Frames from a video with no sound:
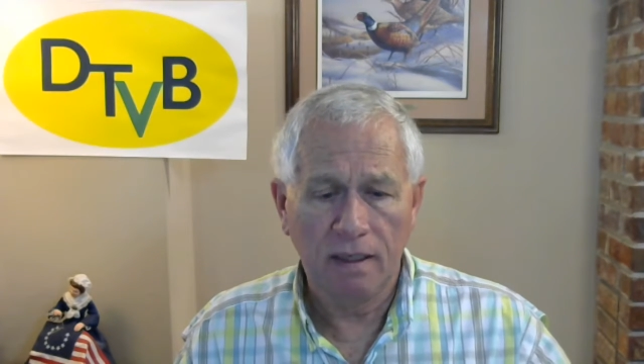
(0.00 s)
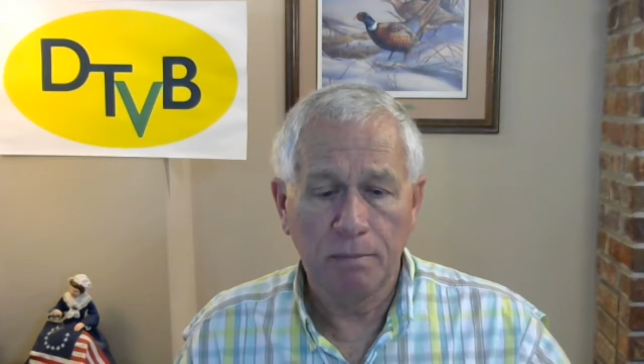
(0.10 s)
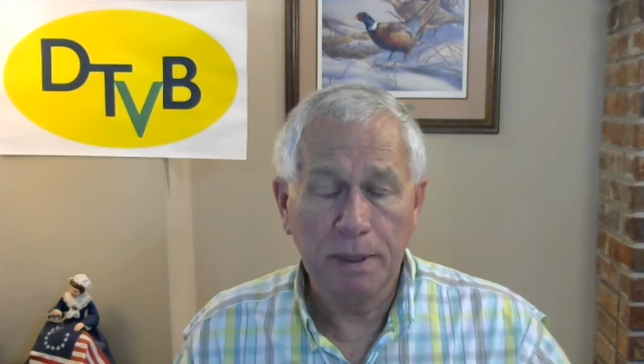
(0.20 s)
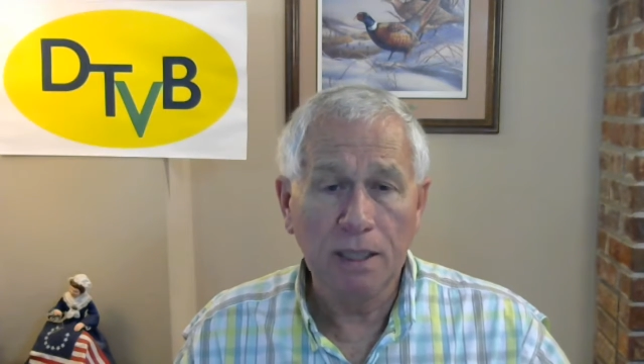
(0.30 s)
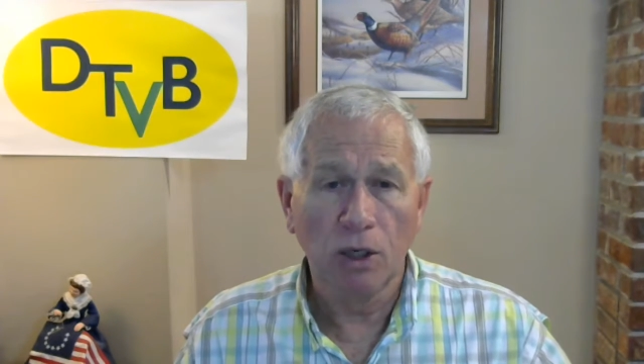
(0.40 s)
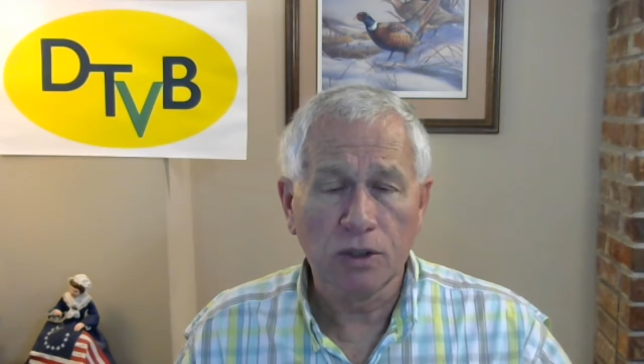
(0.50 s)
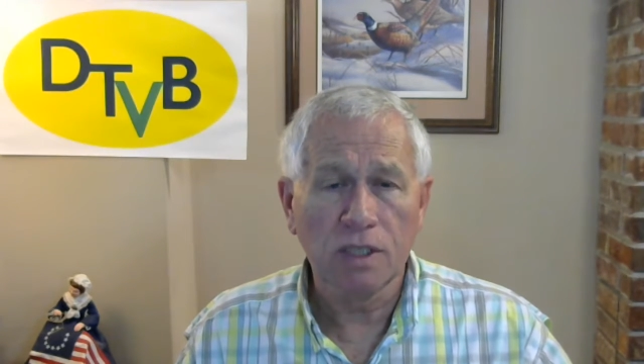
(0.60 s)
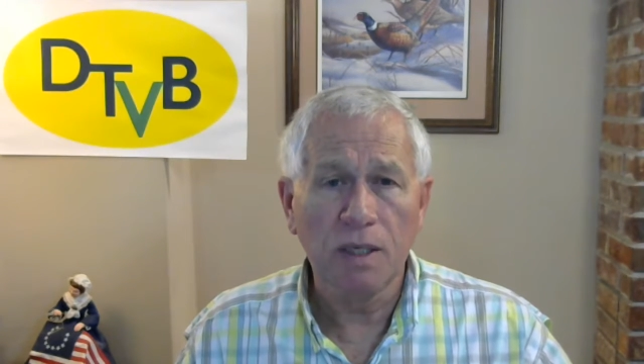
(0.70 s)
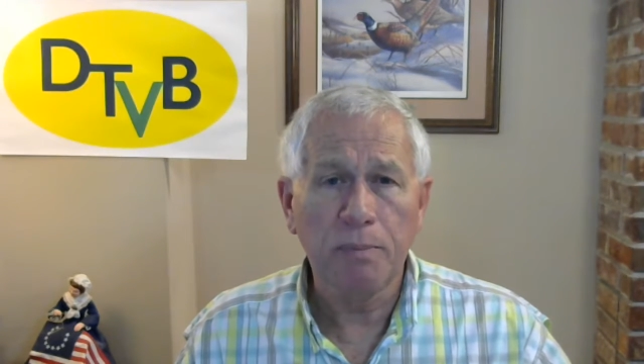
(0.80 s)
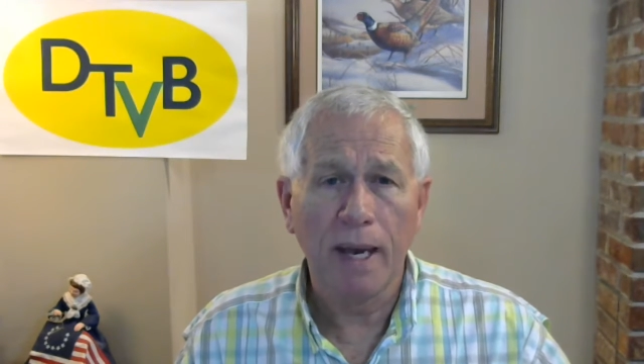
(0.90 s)

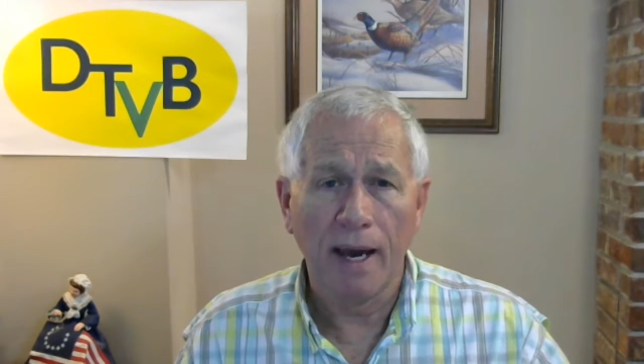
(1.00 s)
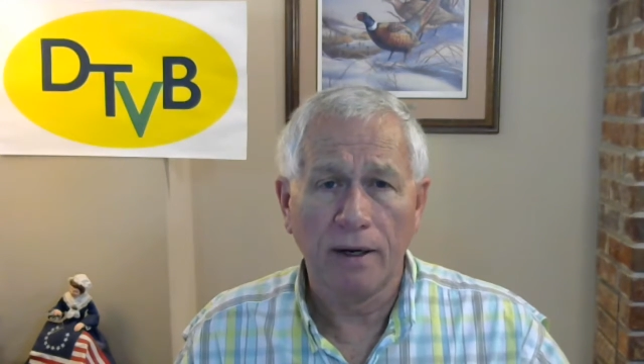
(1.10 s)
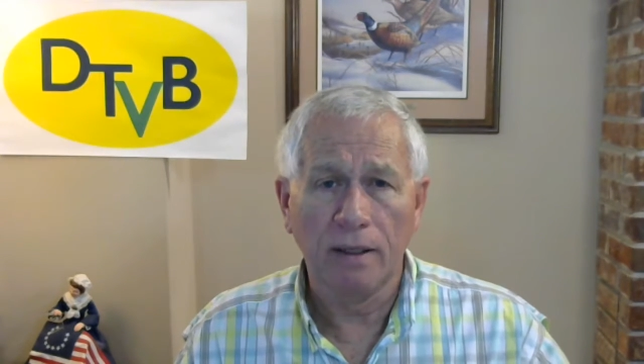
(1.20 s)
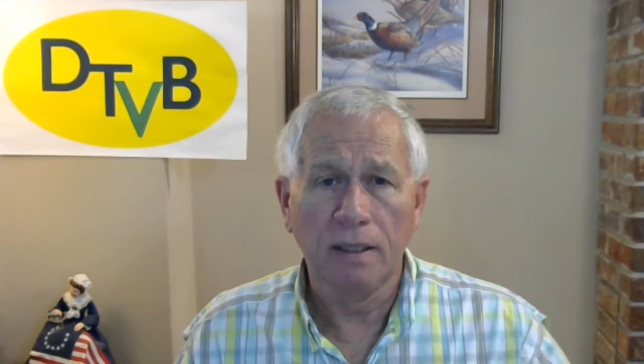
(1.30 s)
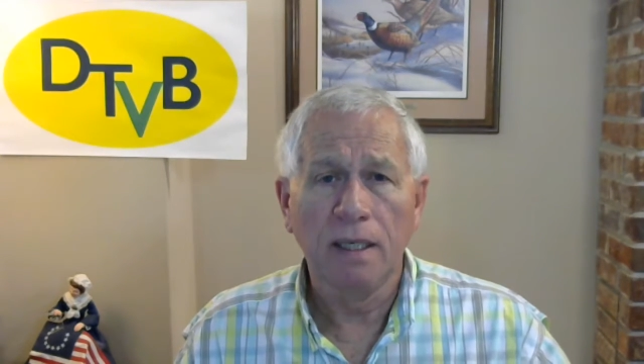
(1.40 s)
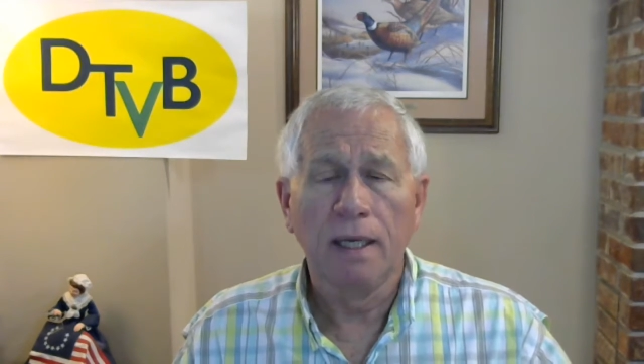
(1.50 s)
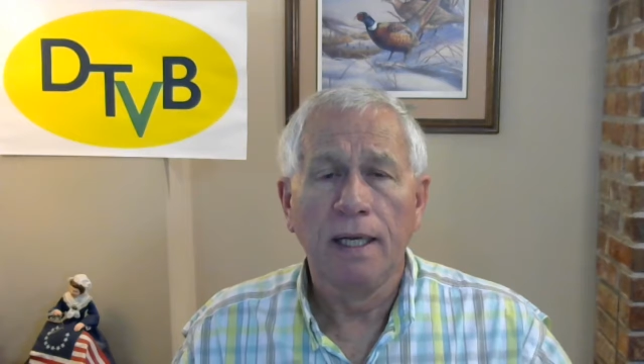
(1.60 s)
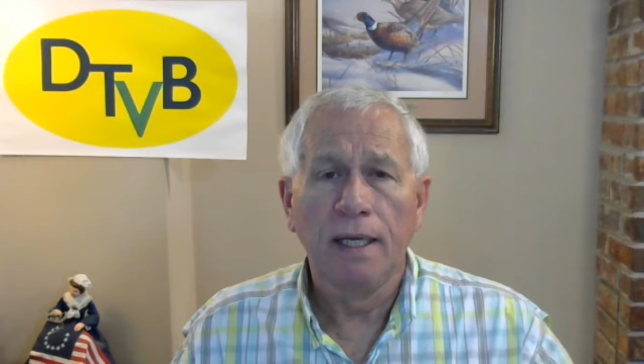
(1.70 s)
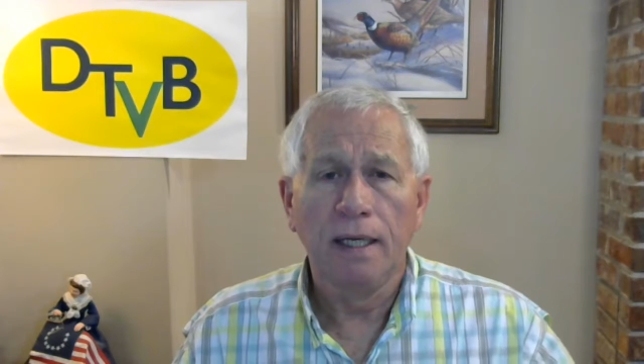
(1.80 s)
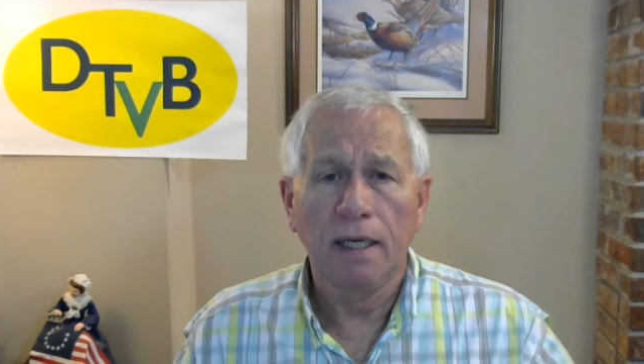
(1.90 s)
BOC pattern
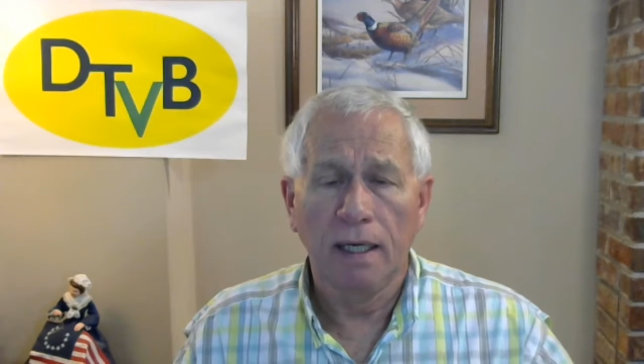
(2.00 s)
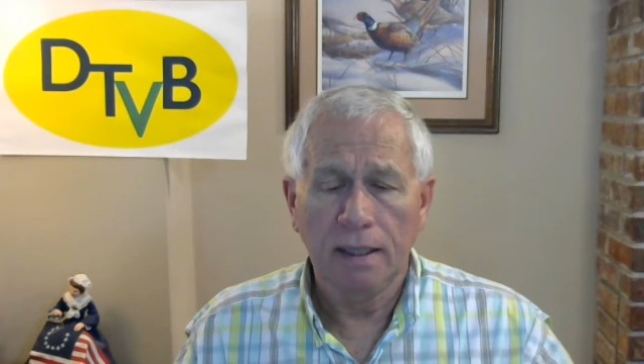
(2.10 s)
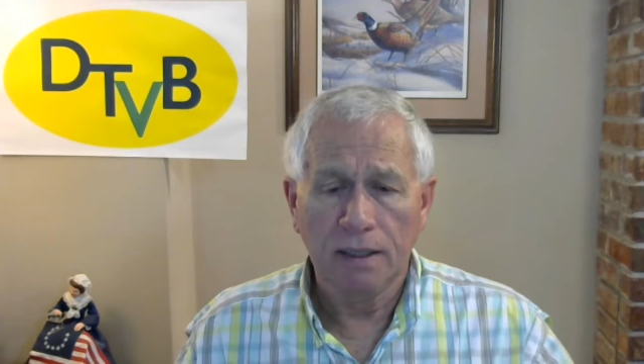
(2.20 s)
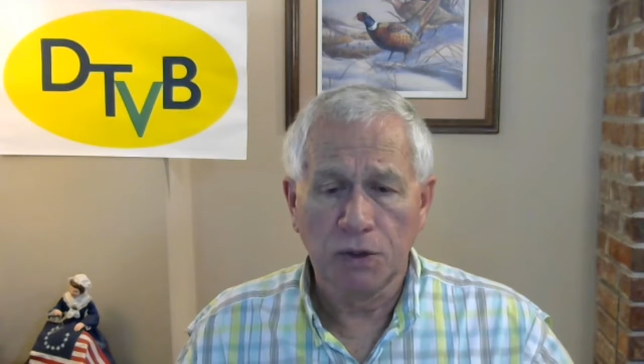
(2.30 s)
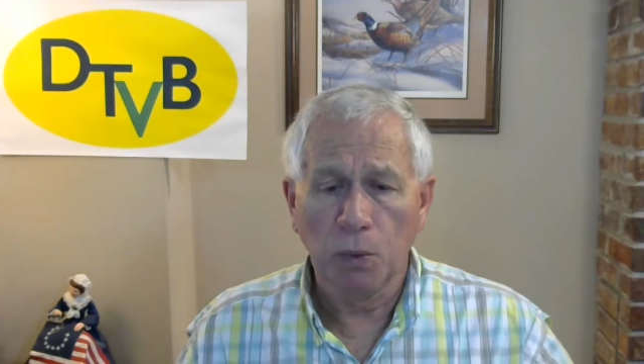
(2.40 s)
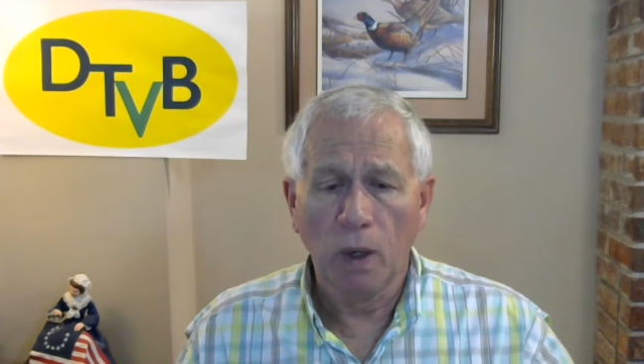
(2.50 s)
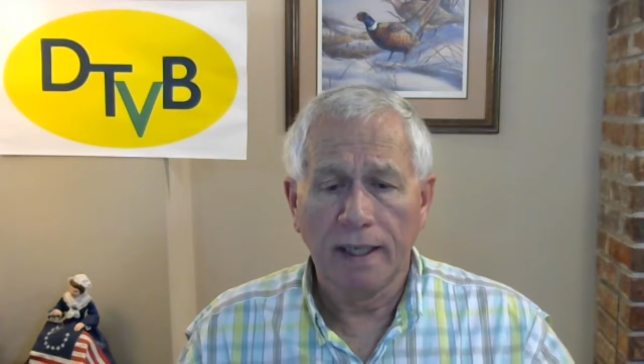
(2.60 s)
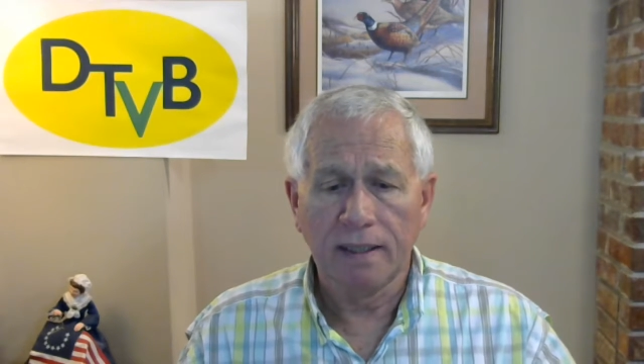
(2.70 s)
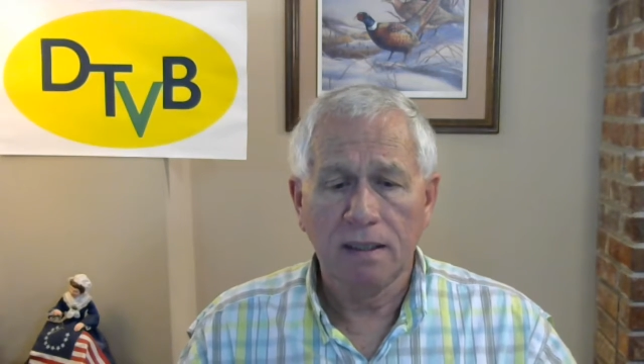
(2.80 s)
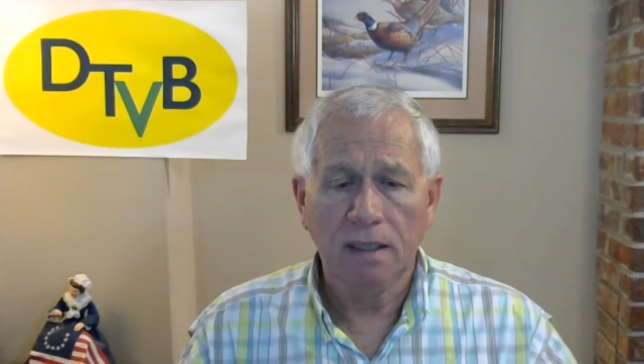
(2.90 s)
is what